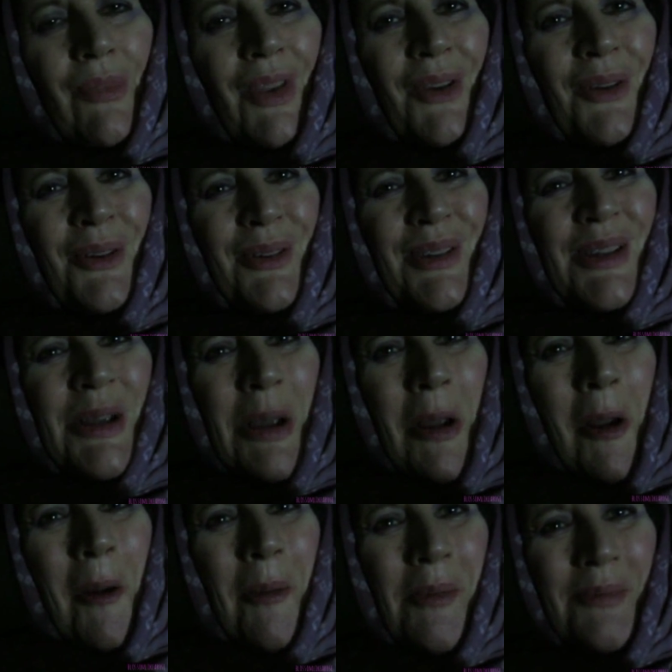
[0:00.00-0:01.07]
Oh yeah,
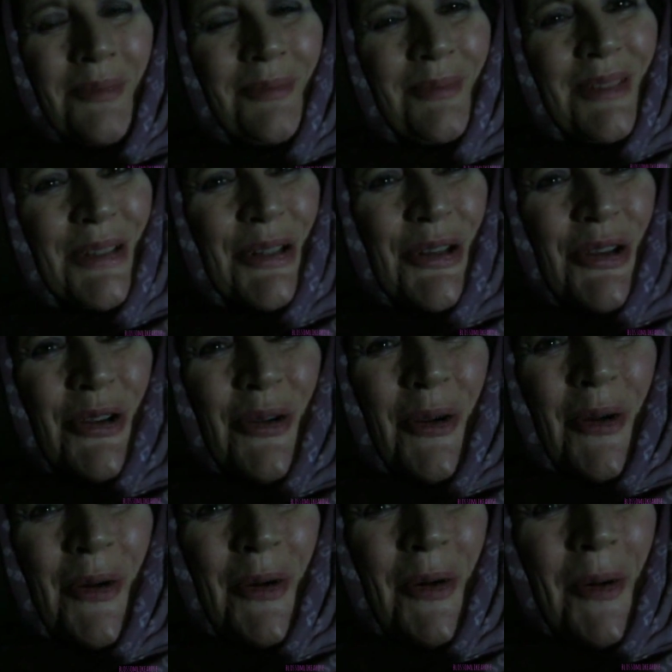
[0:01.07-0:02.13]
me
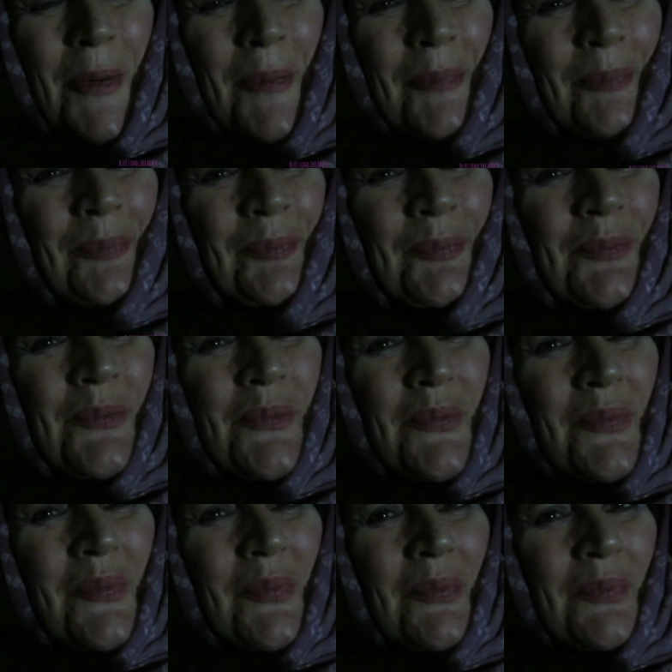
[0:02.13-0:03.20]
too.
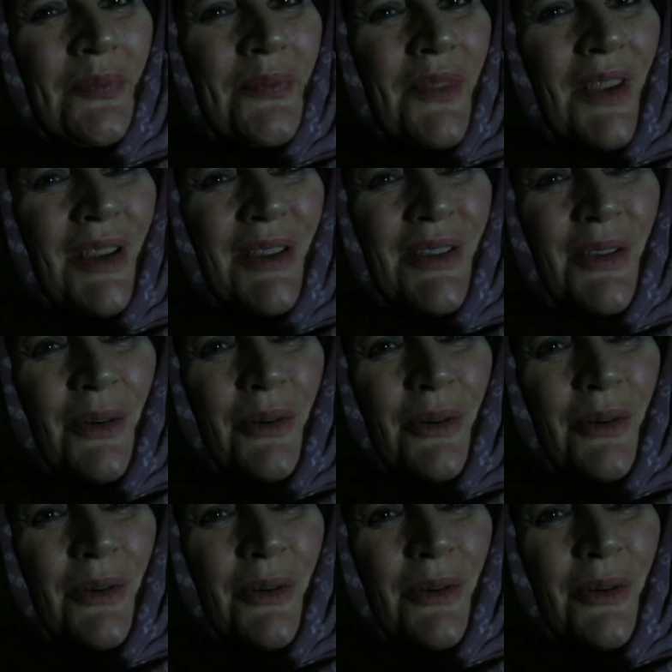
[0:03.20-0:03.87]
It's so